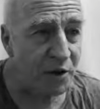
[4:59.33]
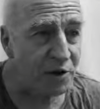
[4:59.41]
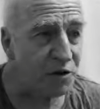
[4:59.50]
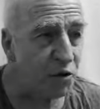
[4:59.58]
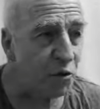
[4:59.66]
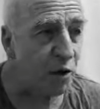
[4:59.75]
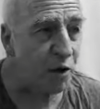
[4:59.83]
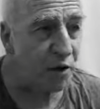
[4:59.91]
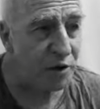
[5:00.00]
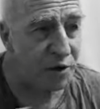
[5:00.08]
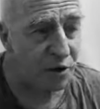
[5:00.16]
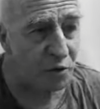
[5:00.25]
So we're going to
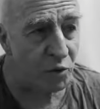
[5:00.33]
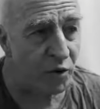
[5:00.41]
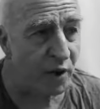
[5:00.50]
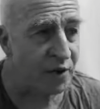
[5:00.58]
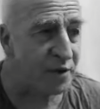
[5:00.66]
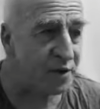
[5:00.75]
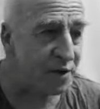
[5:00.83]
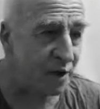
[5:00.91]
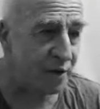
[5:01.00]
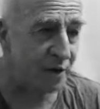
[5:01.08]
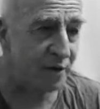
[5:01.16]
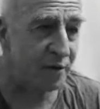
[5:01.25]
deal with that in a
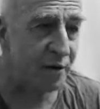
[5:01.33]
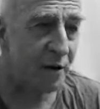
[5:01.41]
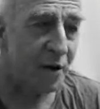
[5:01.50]
second.